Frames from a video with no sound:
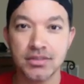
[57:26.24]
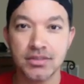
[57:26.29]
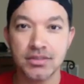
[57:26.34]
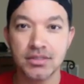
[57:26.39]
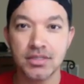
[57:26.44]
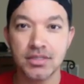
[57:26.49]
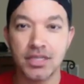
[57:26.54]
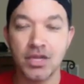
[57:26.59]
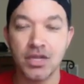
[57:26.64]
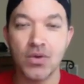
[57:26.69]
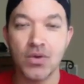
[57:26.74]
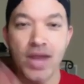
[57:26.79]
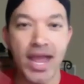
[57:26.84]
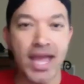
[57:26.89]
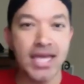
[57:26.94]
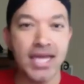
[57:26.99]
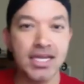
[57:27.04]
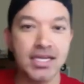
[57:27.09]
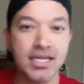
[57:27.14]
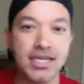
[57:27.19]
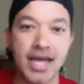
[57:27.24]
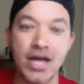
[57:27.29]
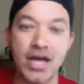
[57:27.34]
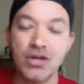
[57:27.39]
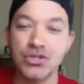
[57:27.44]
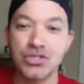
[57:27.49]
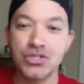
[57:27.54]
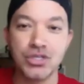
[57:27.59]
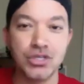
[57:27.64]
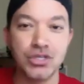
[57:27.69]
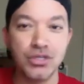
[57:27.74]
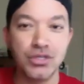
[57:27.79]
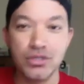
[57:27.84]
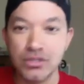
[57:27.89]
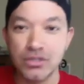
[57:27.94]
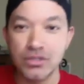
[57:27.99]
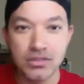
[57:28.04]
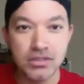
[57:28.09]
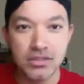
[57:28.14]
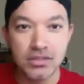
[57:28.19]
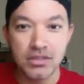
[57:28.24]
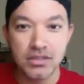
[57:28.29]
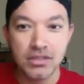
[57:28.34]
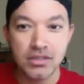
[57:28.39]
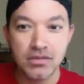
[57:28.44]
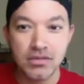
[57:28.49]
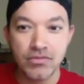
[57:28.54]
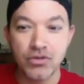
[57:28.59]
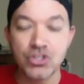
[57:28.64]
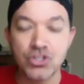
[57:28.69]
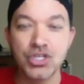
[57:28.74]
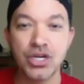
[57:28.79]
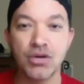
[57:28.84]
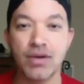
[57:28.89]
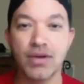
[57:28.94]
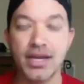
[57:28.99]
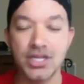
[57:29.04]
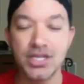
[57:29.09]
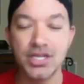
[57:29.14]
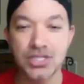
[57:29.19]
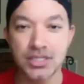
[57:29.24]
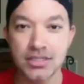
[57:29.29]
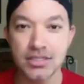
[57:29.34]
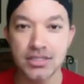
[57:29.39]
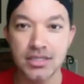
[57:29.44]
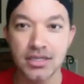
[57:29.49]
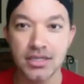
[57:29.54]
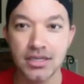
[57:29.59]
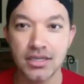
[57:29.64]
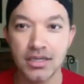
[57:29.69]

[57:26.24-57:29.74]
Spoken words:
that were handed down to you for generations